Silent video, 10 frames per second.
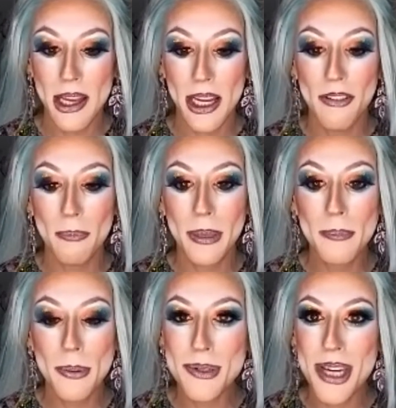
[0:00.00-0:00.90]
if
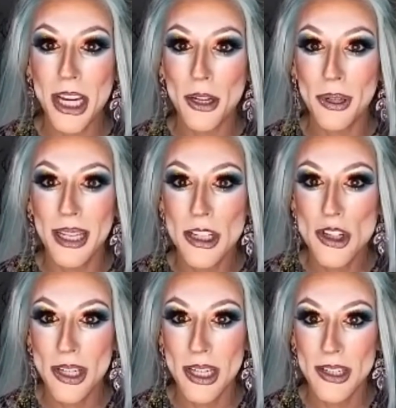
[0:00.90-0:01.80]
people take
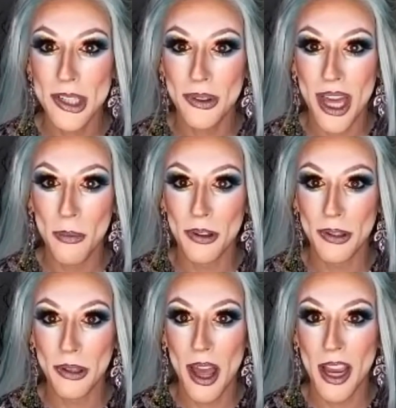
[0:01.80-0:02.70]
religion and do that with
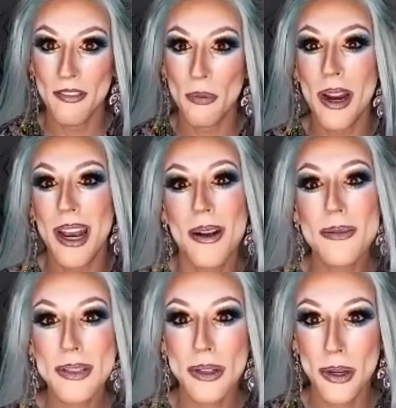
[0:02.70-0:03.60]
their life, what
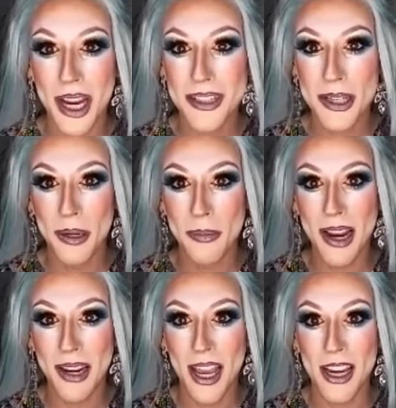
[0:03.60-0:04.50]
else could I do in my
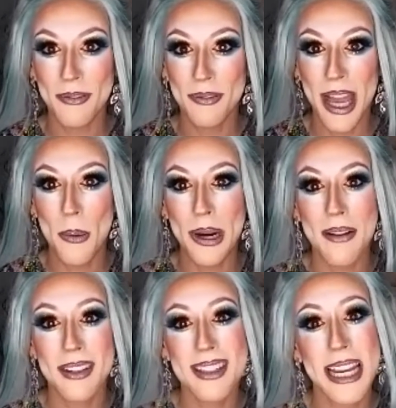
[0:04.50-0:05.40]
life that would have
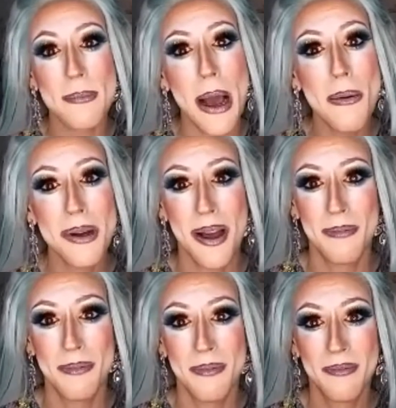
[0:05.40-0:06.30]
the same outcome,
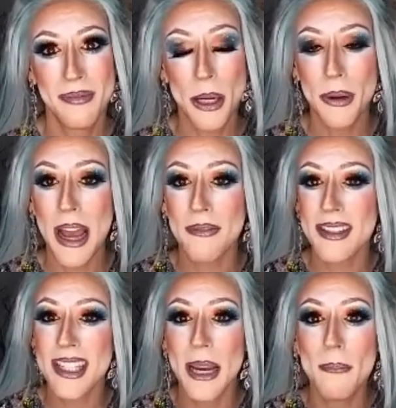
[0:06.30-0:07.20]
that would have the
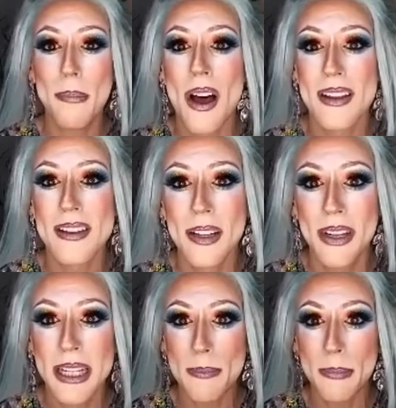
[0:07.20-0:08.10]
same positive
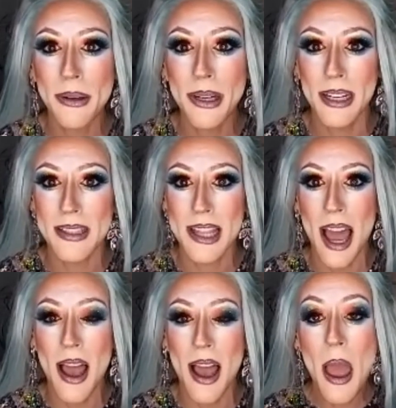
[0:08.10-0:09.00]
experience,
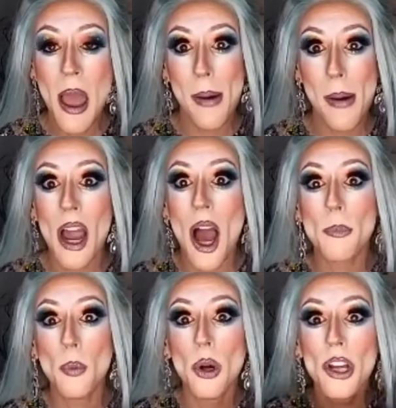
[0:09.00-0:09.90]
that my cup
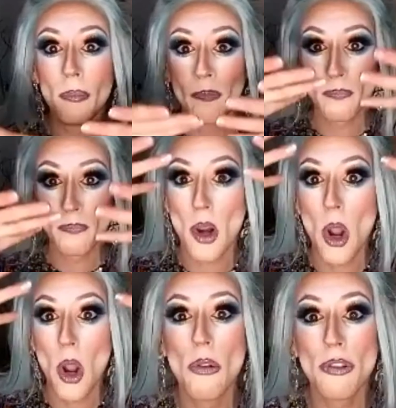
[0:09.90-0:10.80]
would
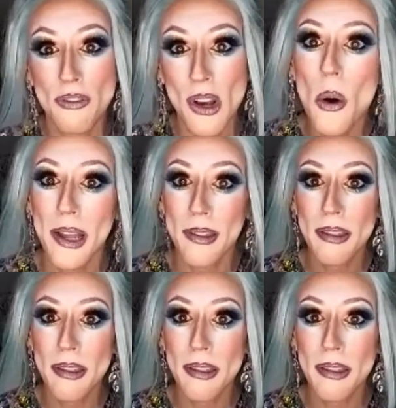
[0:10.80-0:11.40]
overflow with?